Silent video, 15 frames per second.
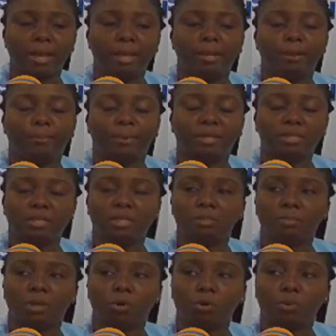the president
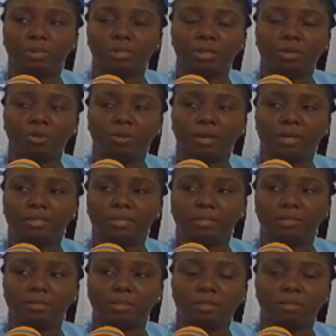been go with in the United
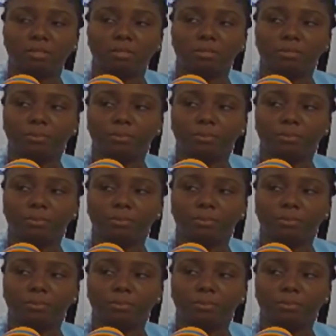States.